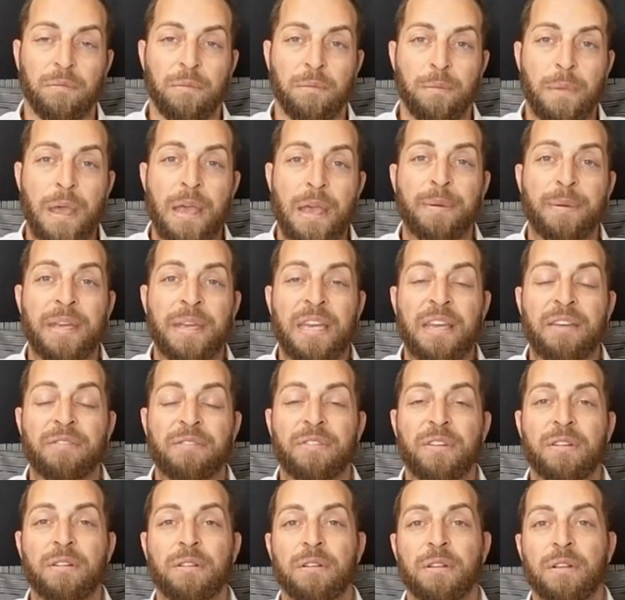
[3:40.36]
Maybe
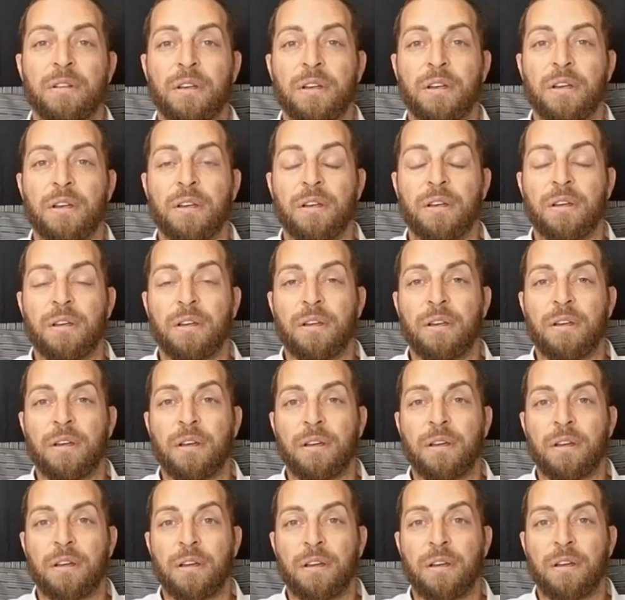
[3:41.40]
even
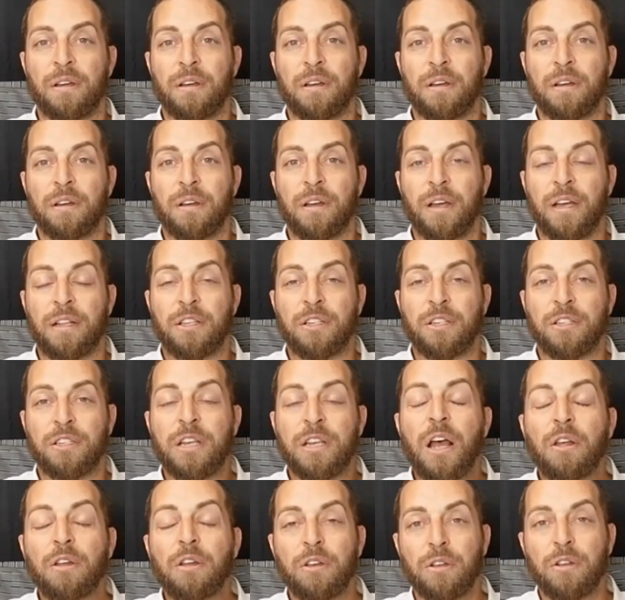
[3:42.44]
at the
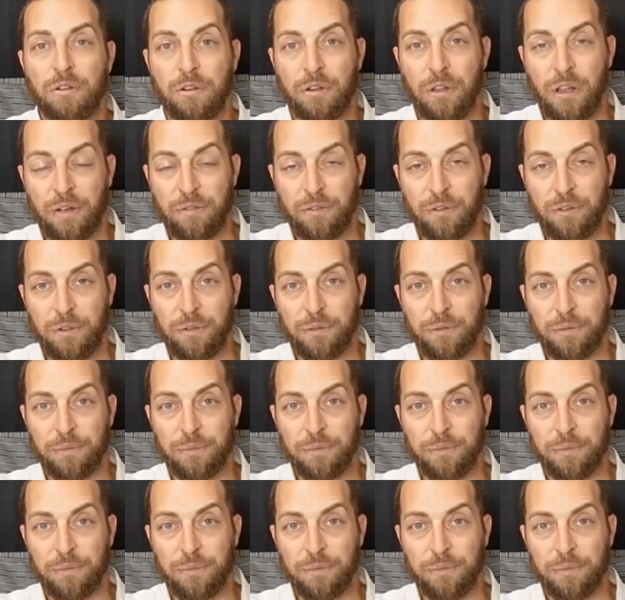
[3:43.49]
cellular level.